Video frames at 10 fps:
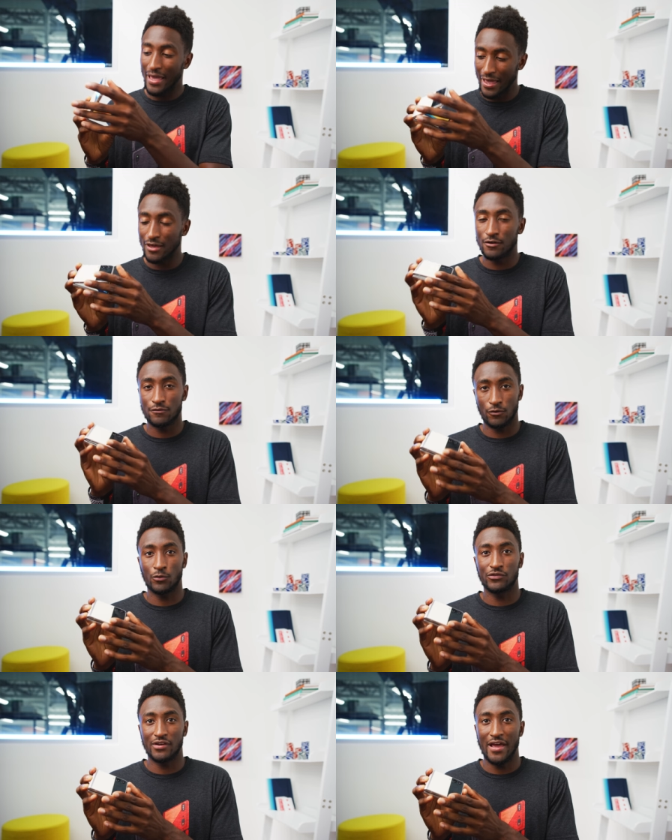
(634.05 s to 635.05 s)
and
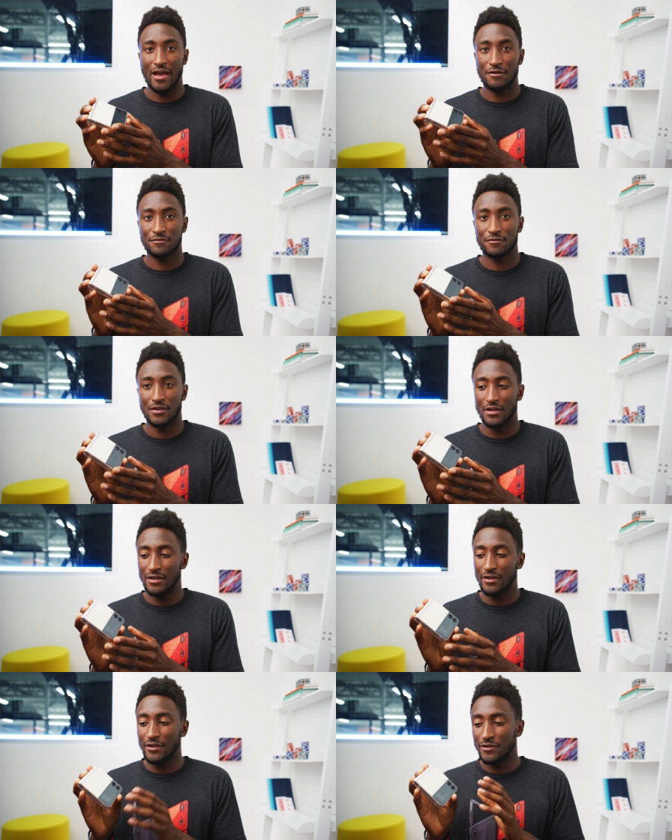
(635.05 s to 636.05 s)
folds in half
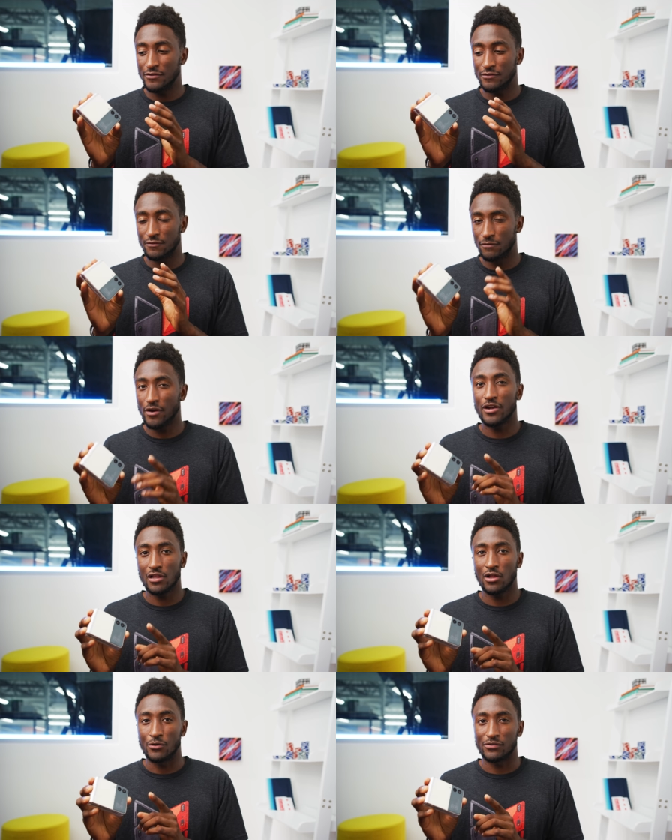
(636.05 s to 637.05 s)
is very
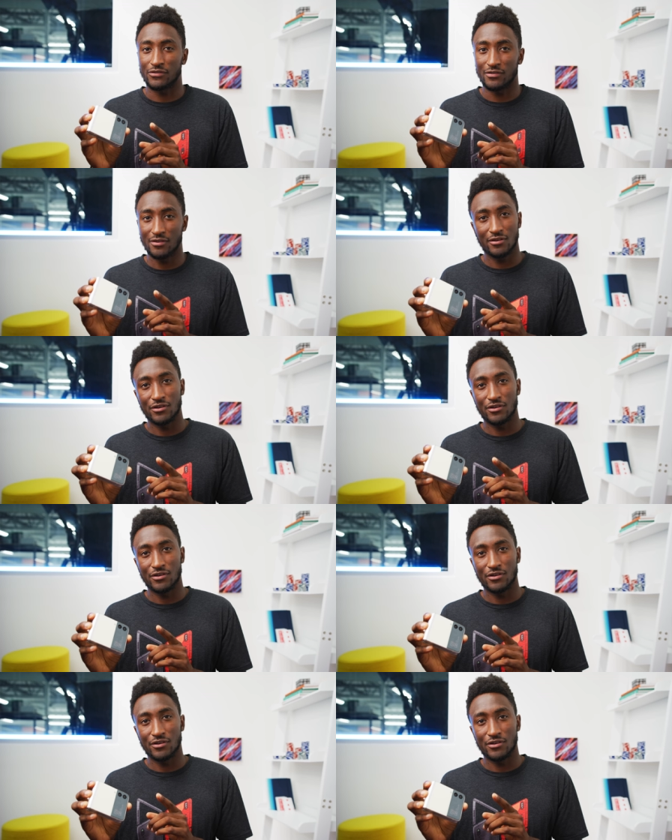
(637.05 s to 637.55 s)
close